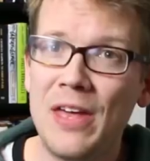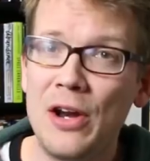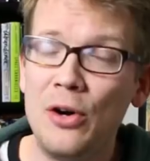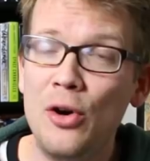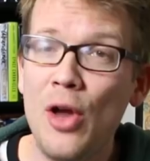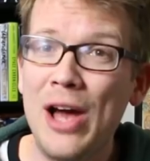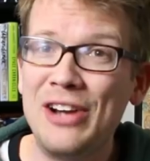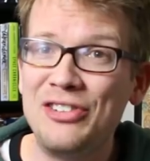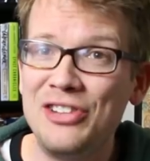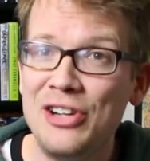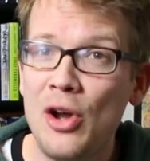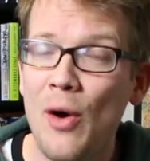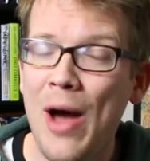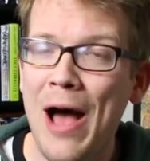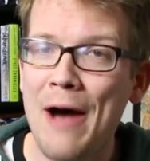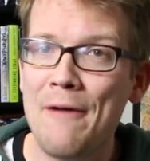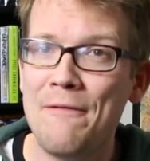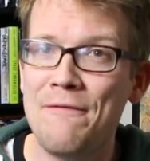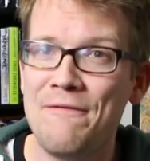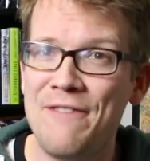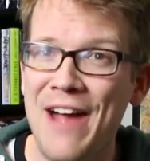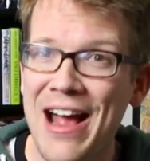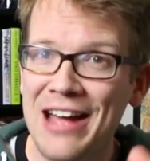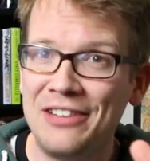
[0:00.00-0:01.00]
They don't actually know how
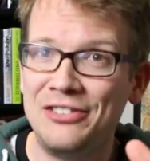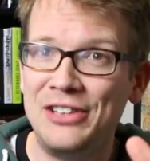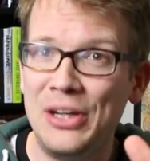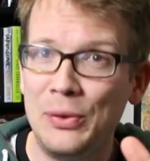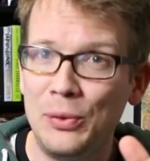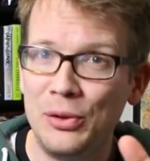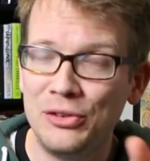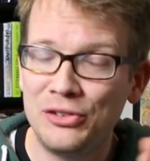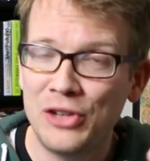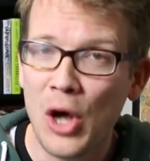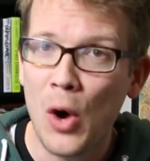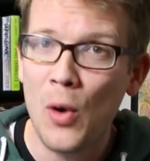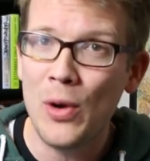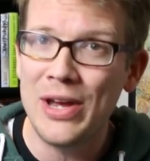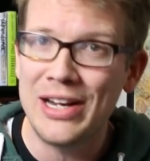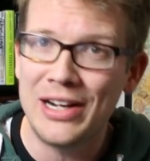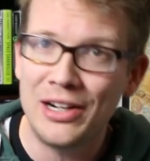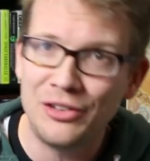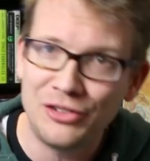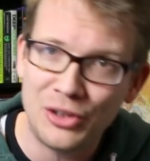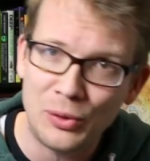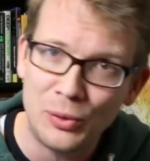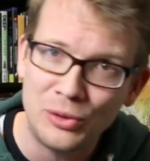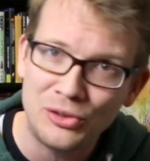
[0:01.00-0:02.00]
fast it was going
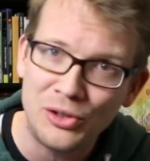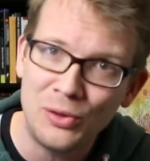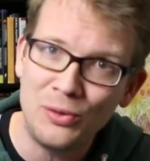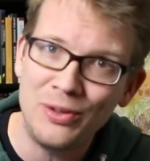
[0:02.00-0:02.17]
because it was